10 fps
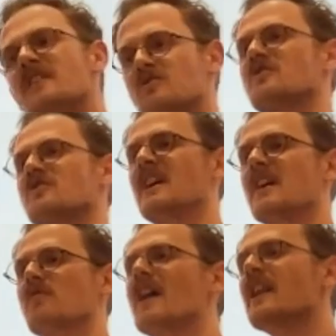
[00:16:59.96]
something interesting
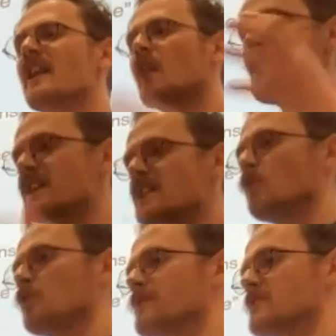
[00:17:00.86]
here, right? Like we're
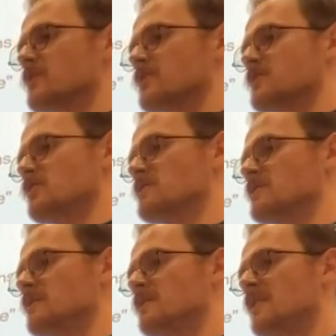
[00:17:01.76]
making all of these
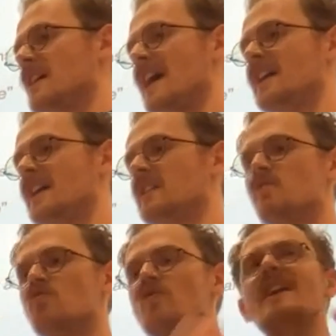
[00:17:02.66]
decisions,
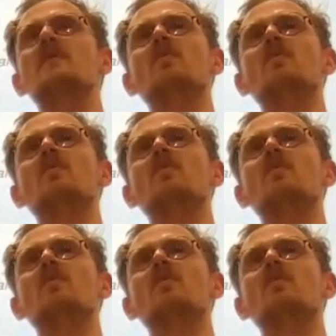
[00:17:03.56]
and really